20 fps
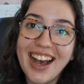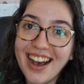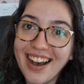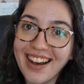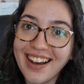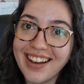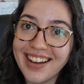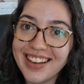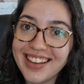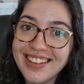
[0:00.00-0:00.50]

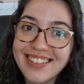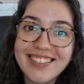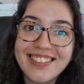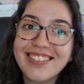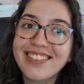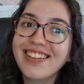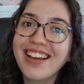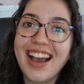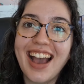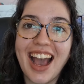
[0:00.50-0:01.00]
Hi,
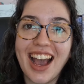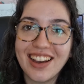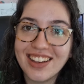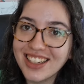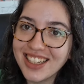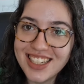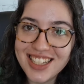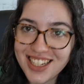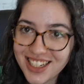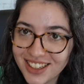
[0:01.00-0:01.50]
how
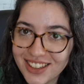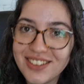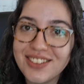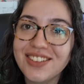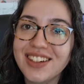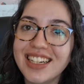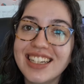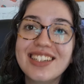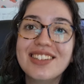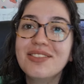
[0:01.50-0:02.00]
you
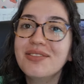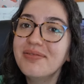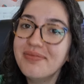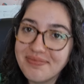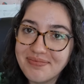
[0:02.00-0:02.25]
doing?